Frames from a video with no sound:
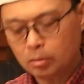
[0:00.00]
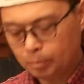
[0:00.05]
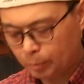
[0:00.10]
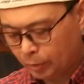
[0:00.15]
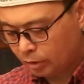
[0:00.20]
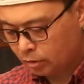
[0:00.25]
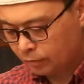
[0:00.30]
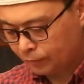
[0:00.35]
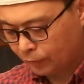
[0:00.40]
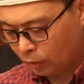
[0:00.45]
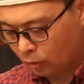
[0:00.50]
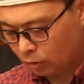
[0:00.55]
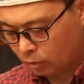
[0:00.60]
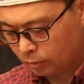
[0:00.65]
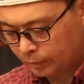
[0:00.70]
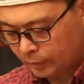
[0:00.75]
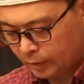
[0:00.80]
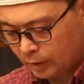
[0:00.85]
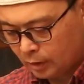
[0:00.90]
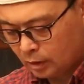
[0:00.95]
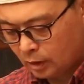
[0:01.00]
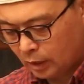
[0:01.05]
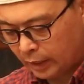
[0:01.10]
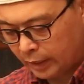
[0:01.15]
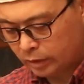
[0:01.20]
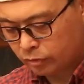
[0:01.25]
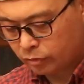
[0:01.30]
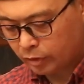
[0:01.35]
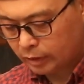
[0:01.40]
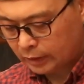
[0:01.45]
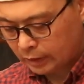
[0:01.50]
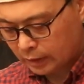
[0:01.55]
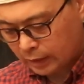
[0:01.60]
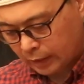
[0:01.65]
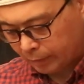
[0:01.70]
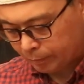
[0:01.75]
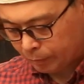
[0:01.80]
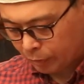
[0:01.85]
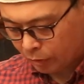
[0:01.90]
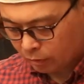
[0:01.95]
beautiful ingredient
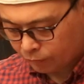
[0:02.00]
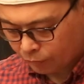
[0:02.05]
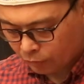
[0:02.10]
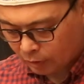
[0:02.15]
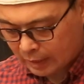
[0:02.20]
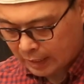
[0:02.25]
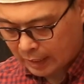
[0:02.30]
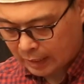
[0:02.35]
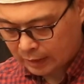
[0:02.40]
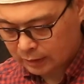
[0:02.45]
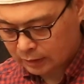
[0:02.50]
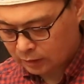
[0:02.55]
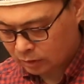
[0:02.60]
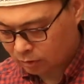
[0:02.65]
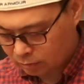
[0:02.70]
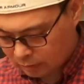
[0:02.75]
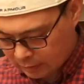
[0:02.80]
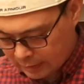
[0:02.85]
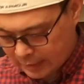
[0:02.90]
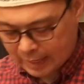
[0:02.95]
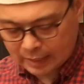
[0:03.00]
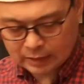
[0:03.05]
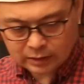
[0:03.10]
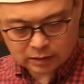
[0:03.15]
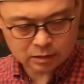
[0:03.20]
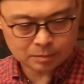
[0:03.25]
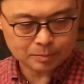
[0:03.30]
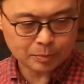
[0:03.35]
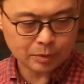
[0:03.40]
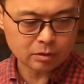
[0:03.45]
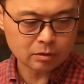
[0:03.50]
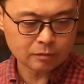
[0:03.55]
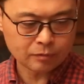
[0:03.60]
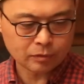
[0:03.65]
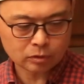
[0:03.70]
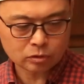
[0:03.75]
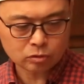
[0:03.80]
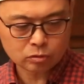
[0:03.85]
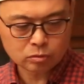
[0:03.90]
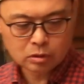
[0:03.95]
and beautiful color. So that is
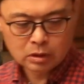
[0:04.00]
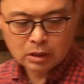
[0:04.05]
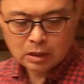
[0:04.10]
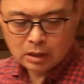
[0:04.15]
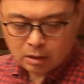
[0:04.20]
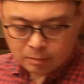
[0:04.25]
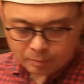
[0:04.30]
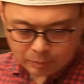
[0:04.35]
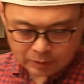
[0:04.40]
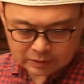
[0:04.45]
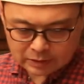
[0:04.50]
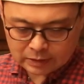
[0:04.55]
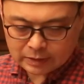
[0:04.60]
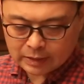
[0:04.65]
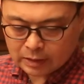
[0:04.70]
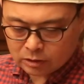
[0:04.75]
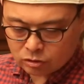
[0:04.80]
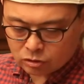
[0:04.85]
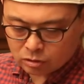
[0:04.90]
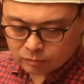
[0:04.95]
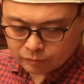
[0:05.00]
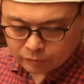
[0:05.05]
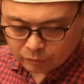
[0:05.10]
beautiful two presentation